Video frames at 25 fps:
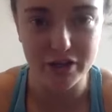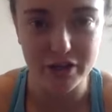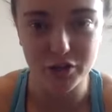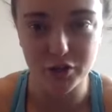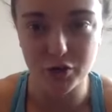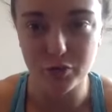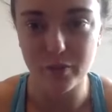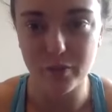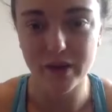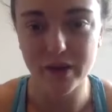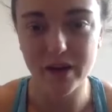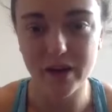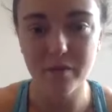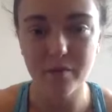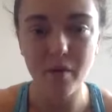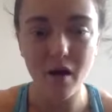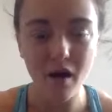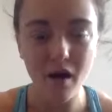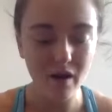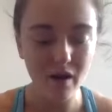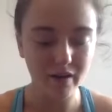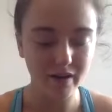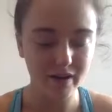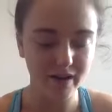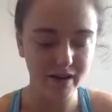two minute
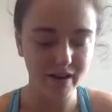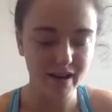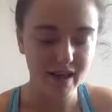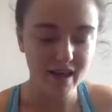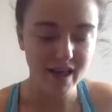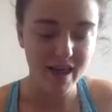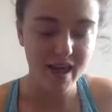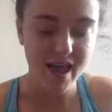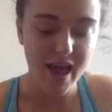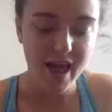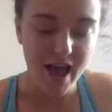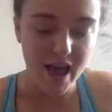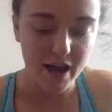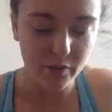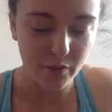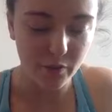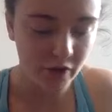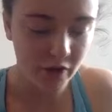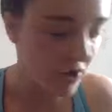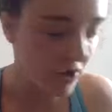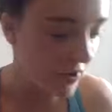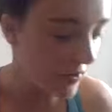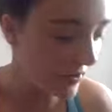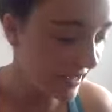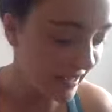mark and
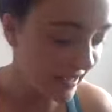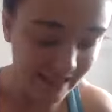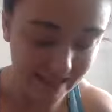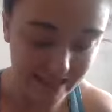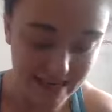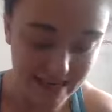we're going in